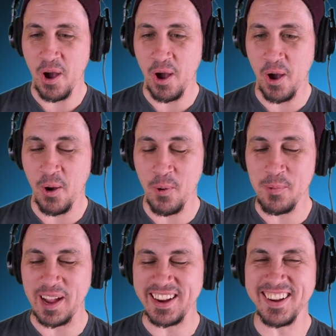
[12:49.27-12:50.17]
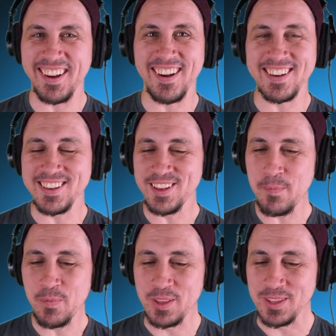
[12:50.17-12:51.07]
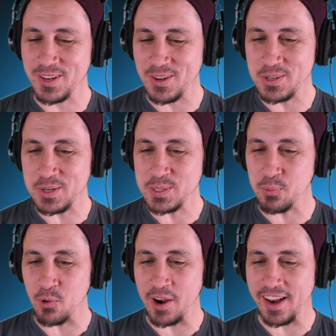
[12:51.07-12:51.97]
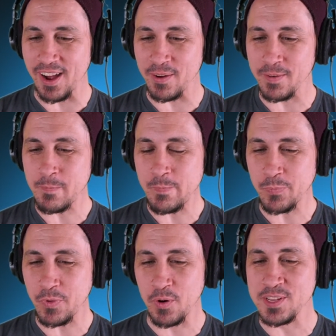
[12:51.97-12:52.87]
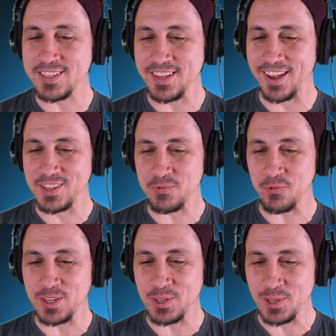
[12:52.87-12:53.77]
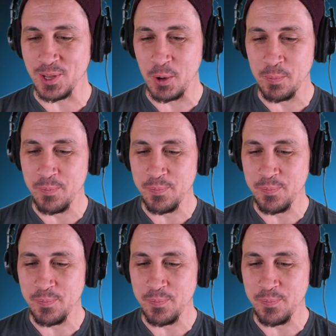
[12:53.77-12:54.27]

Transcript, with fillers: Oh my god. He literally took his brain out. Or his, yeah, his frontal lobe.